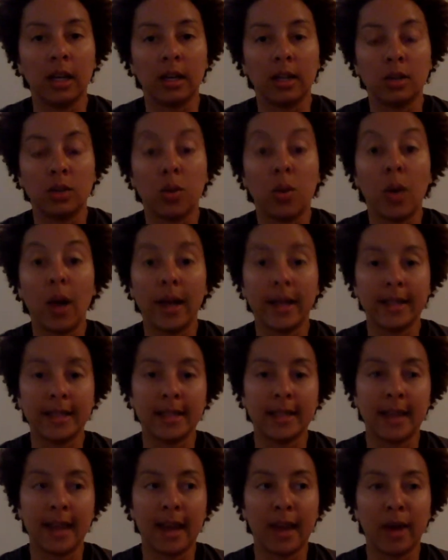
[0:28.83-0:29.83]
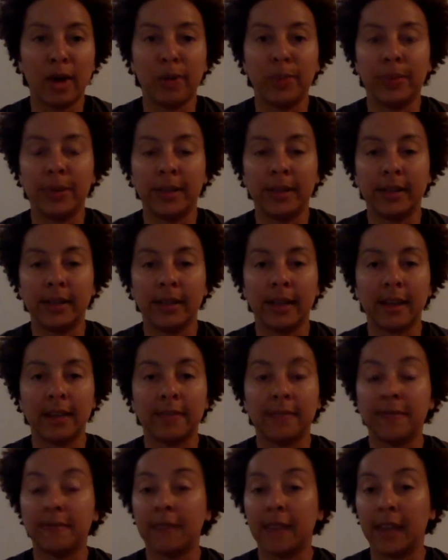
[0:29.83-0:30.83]
twice now, but have
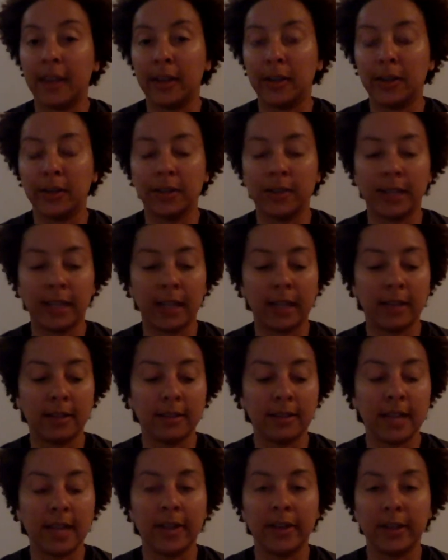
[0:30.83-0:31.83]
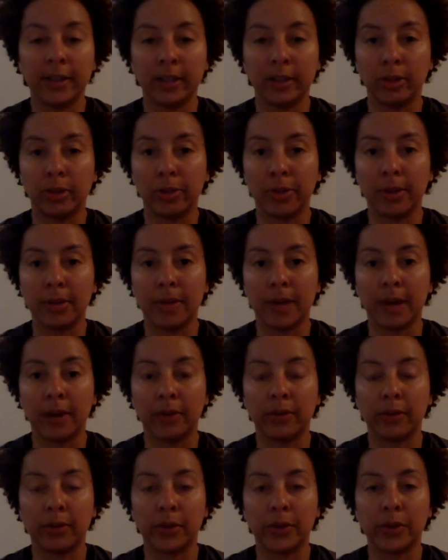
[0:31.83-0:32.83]
failed, and I'll tell you a little bit about
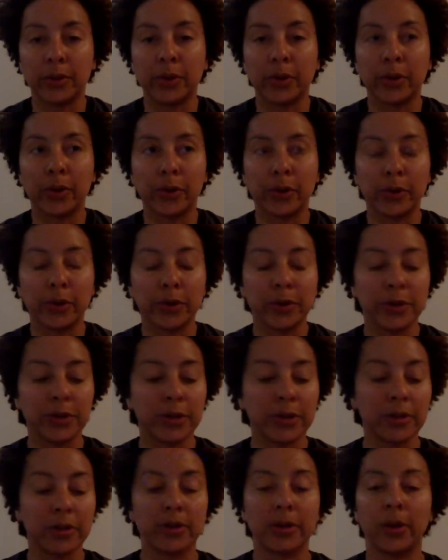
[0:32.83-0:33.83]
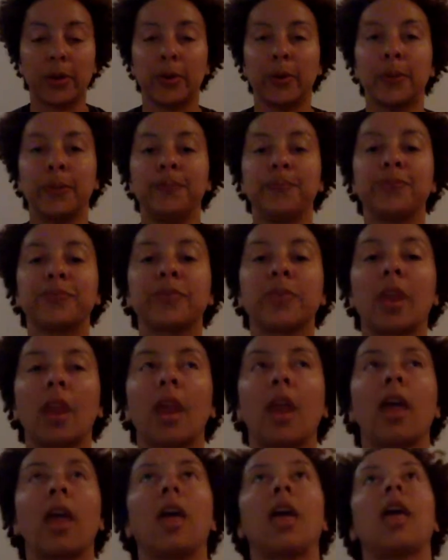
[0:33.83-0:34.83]
those hurdles. So,
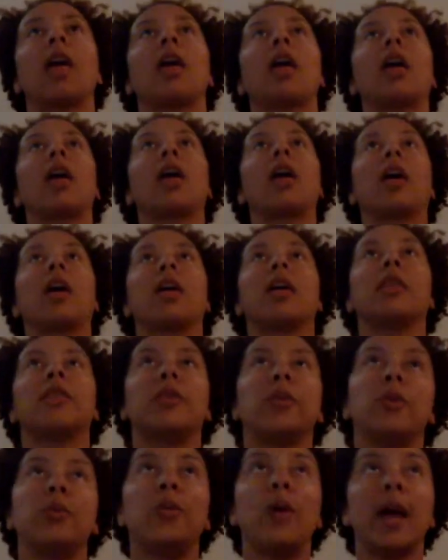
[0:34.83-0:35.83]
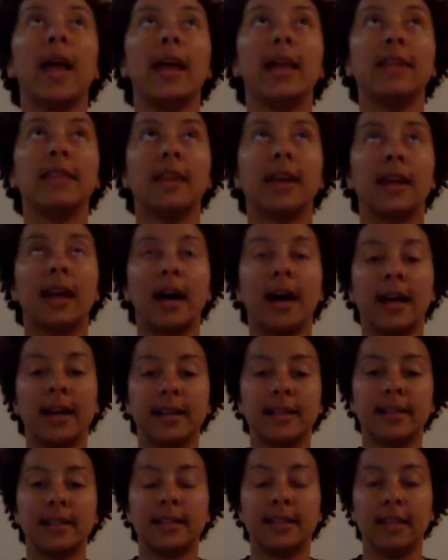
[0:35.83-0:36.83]
the way that I
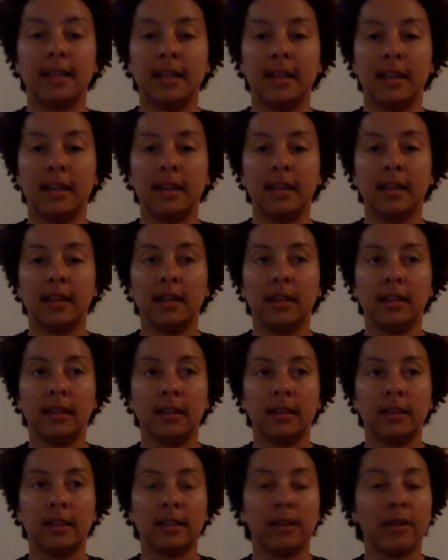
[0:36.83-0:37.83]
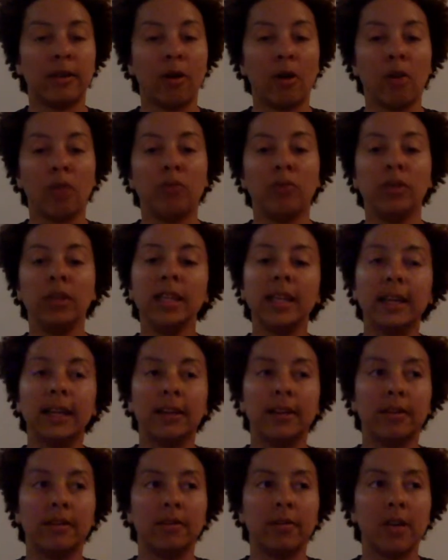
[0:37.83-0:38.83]
see it is there are
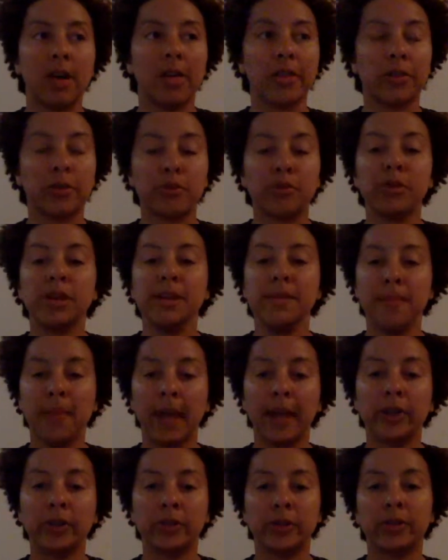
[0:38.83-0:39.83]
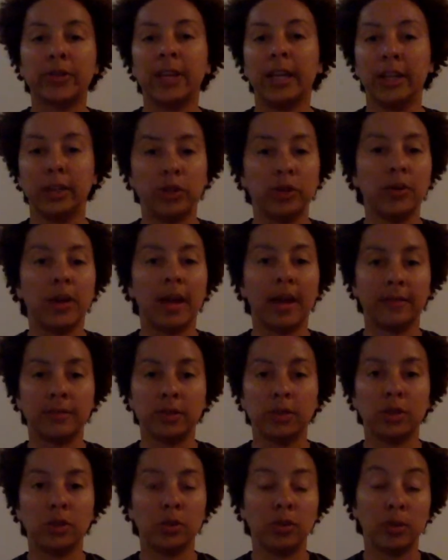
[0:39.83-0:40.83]
really three major things you have
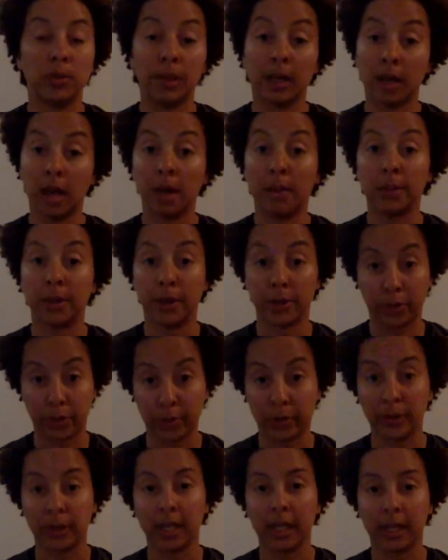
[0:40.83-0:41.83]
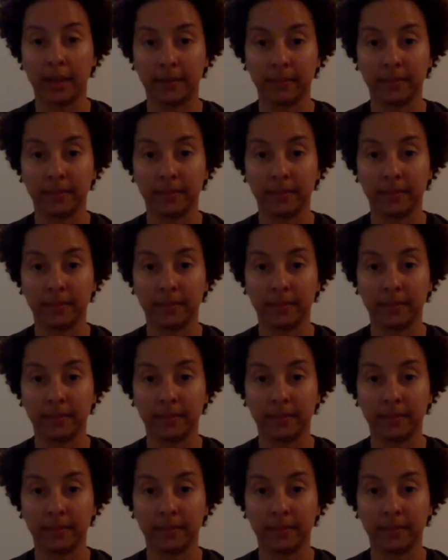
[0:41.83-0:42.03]
to do to become an attorney,